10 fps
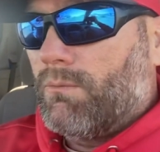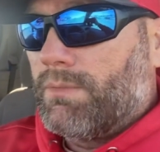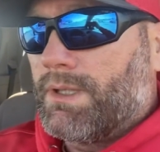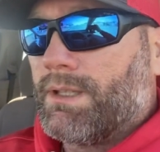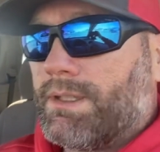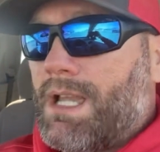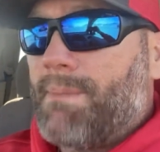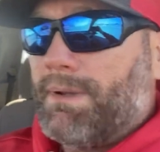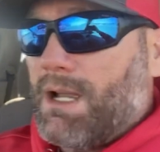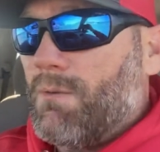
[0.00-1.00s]
The
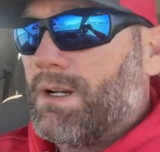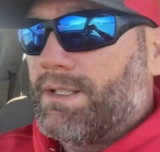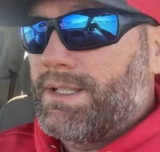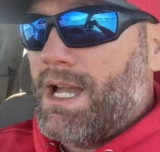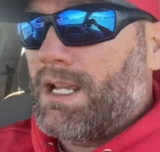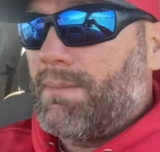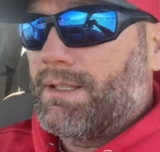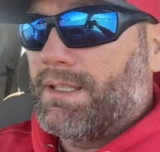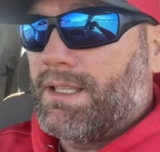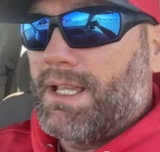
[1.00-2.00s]
topic I wanted to talk
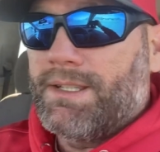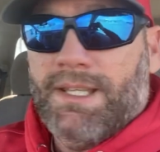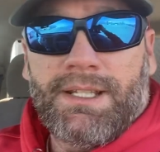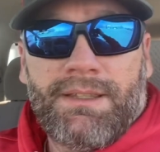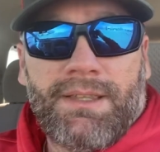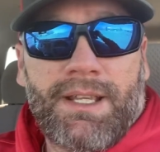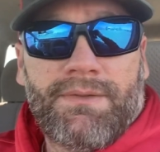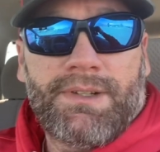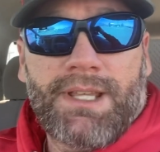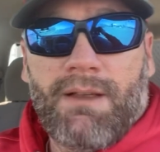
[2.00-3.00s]
about today, thanks
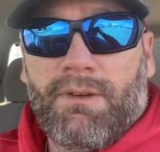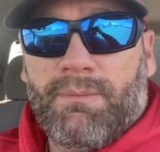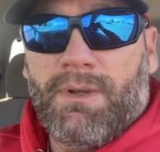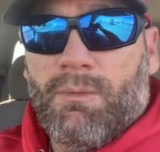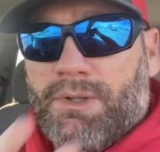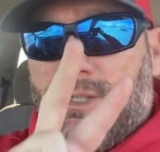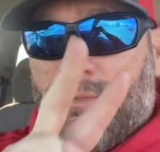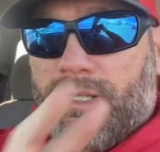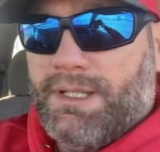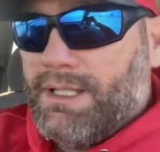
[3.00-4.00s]
for staying with me almost 2
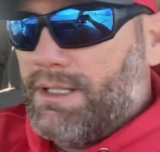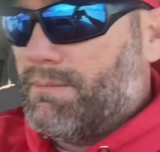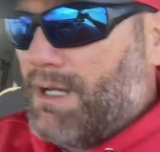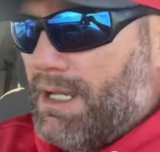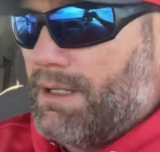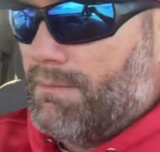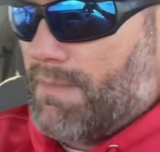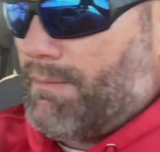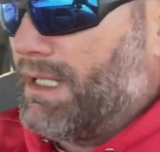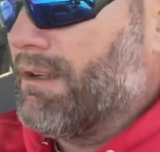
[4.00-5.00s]
minutes into my
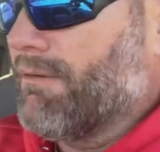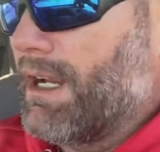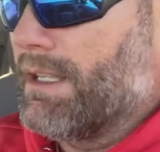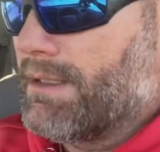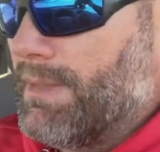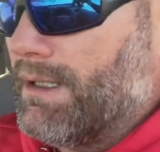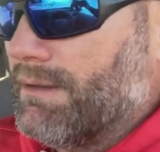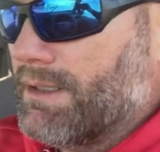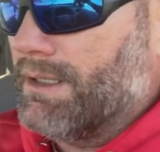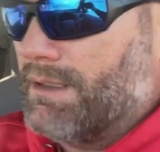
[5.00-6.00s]
mini rant
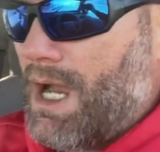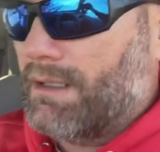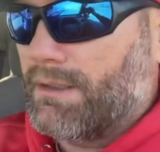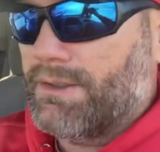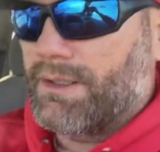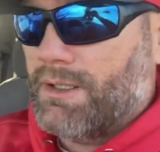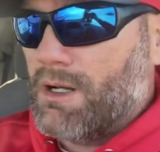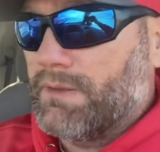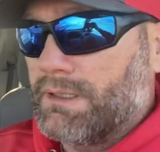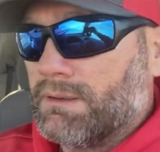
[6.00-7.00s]
about doctors and
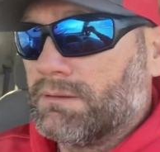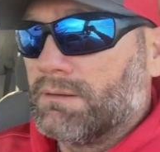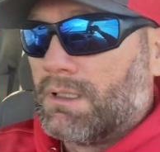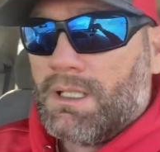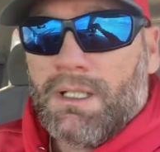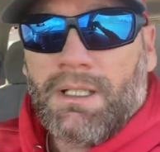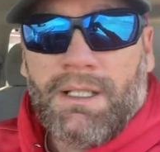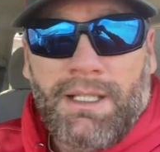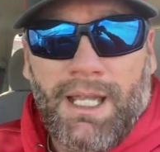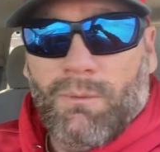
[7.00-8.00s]
COVID
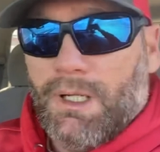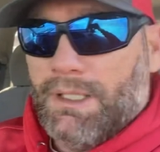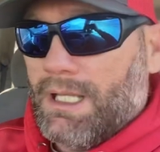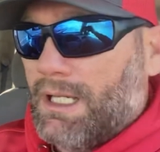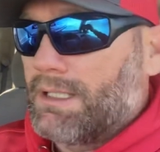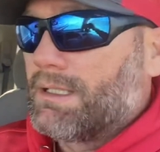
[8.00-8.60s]
and whatnot,